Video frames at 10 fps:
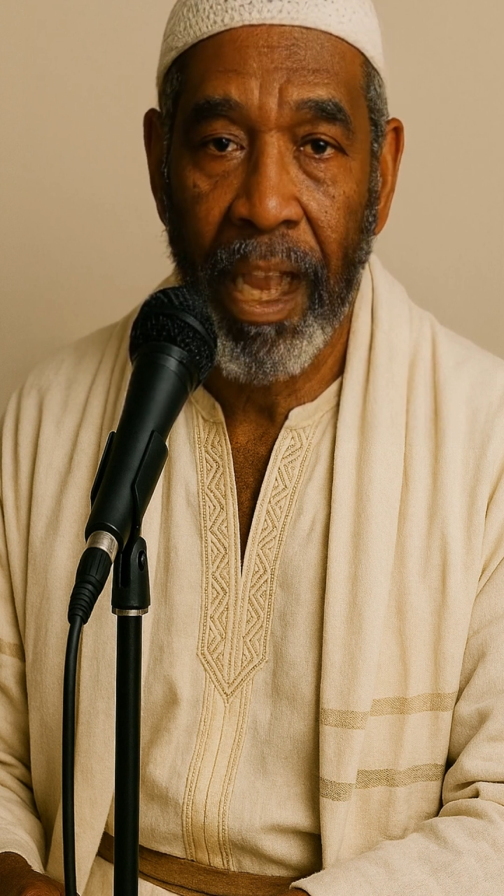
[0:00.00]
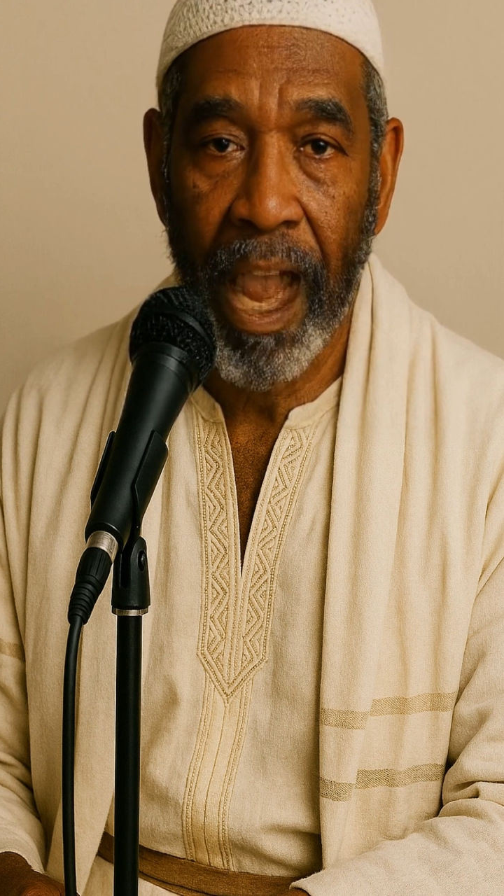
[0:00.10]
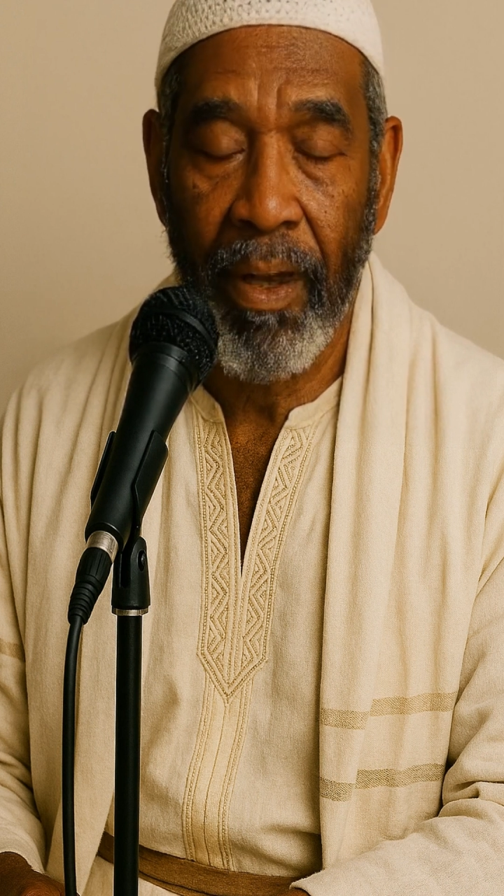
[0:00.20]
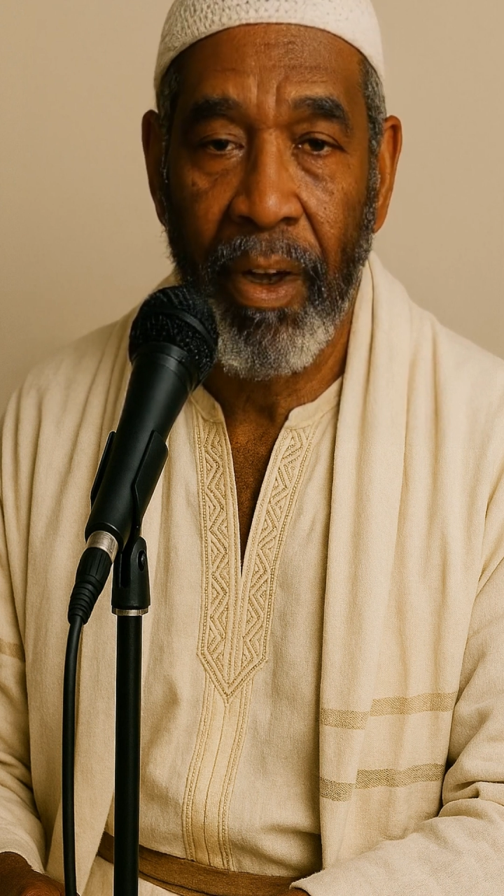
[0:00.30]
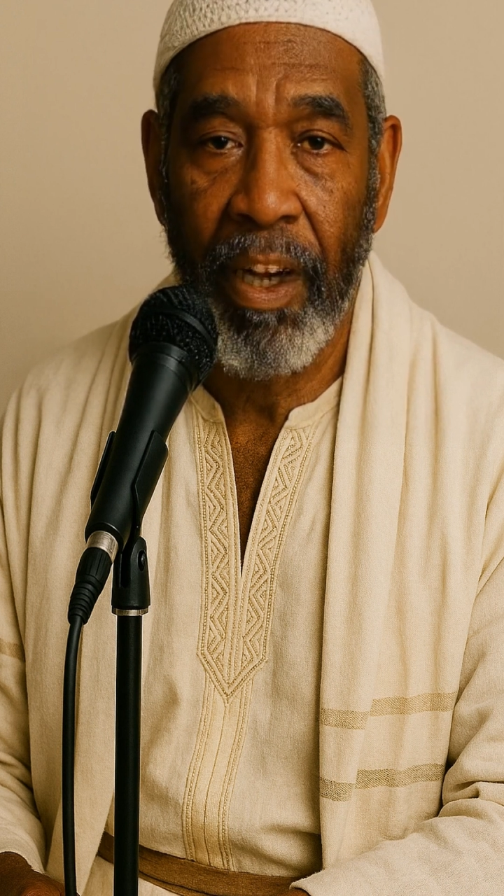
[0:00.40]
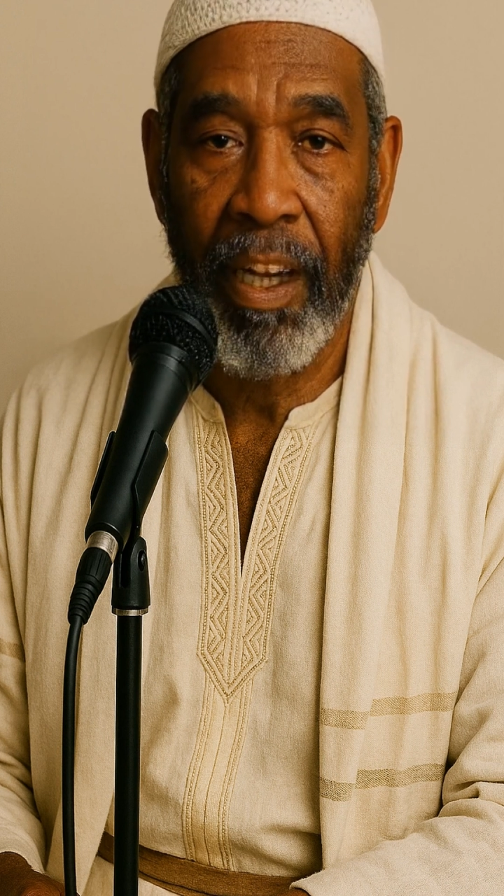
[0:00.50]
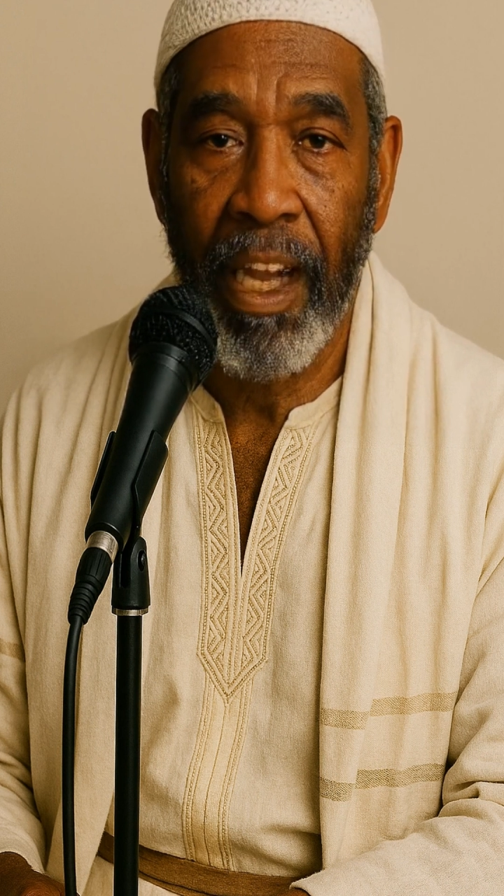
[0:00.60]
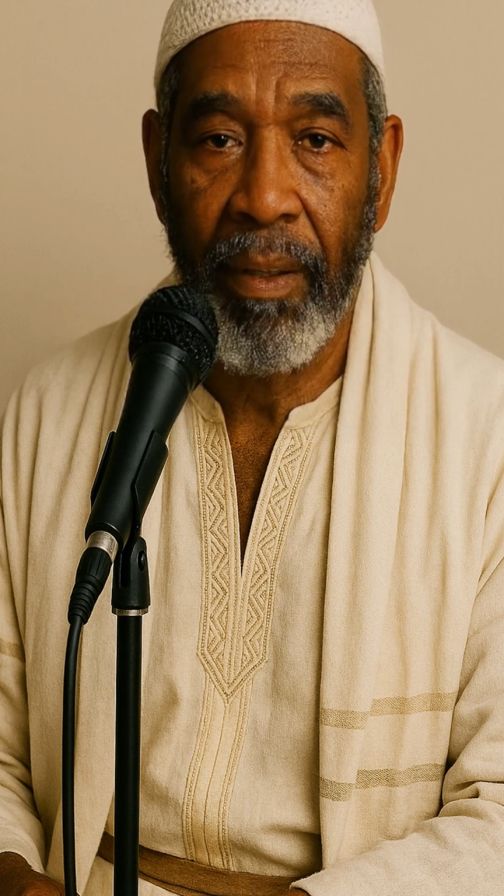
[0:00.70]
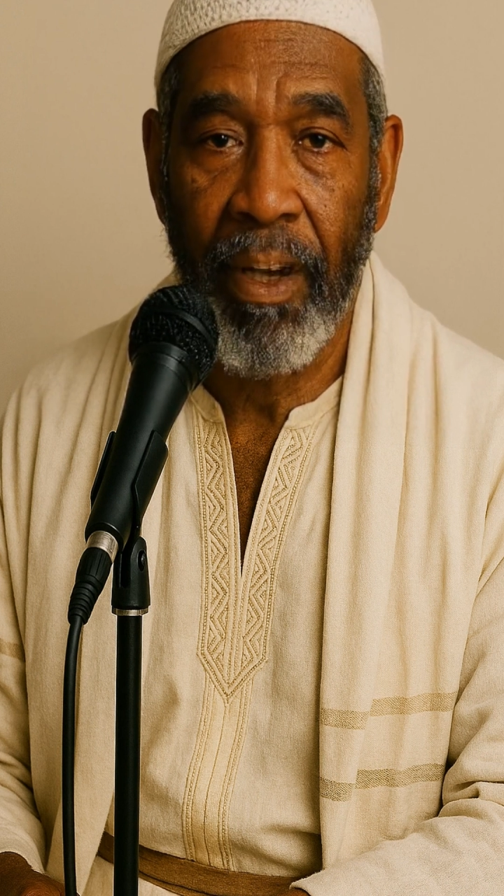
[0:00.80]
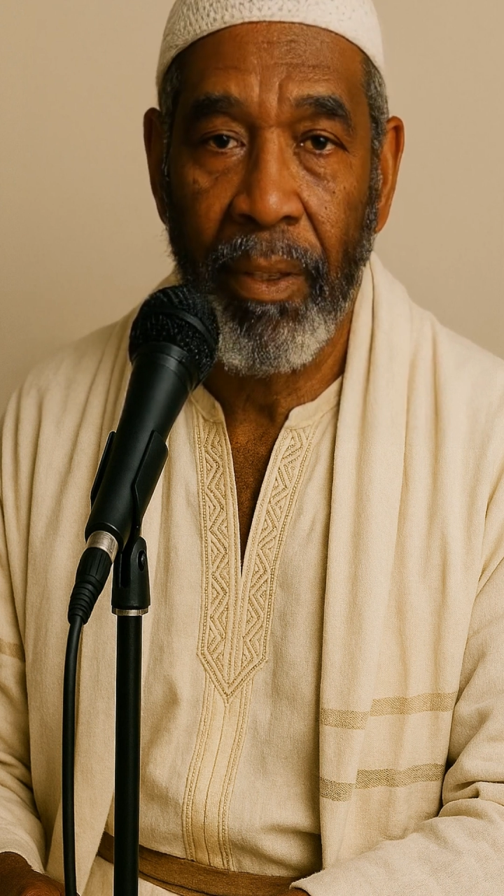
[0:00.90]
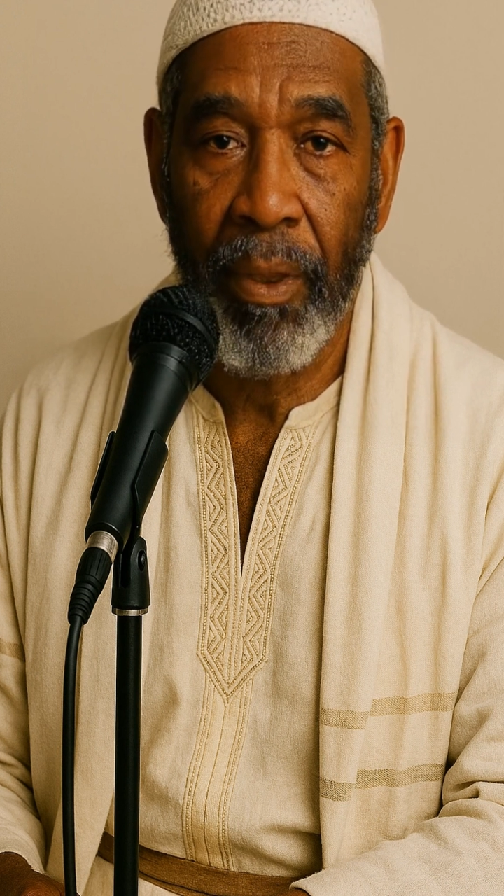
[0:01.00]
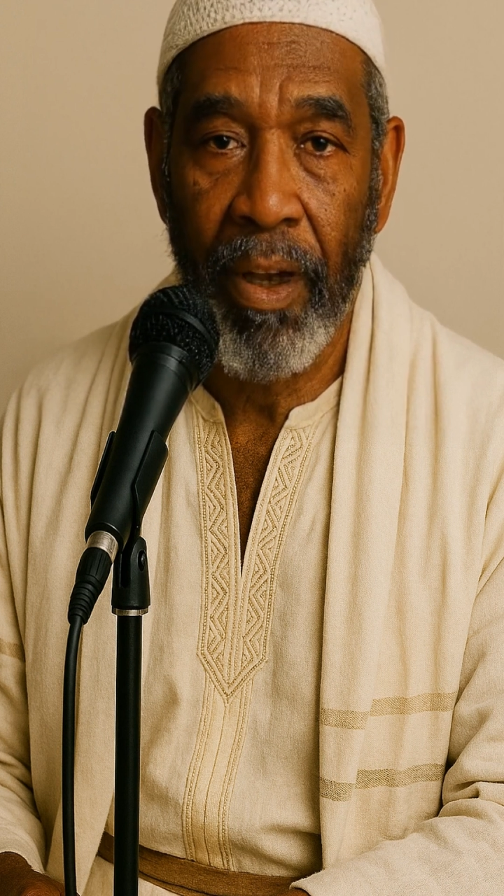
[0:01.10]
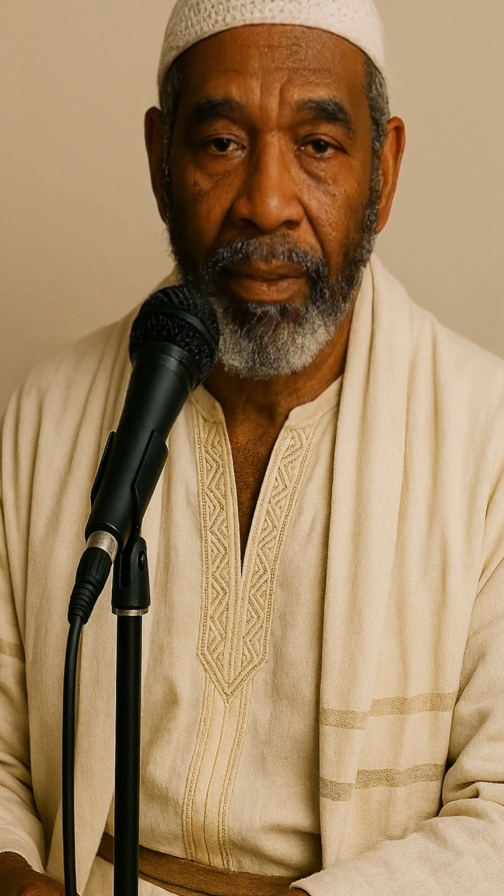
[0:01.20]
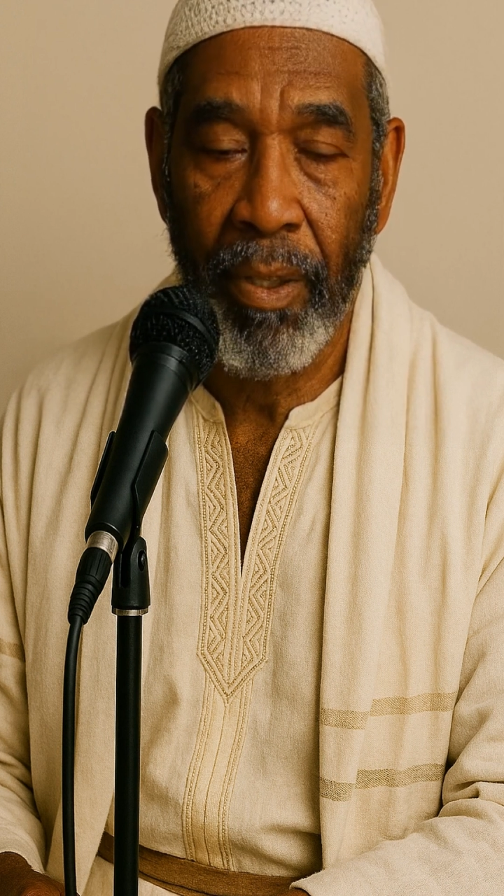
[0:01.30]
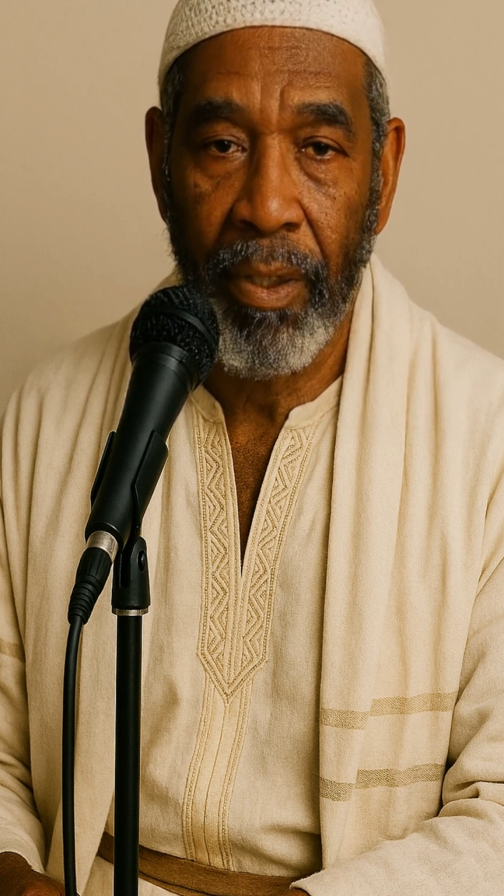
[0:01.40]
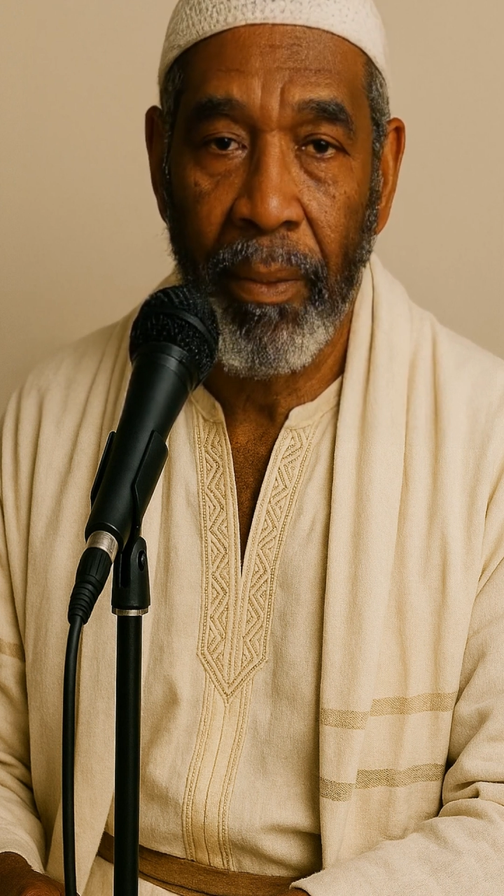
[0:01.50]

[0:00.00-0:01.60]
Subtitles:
Africa gave us refuge,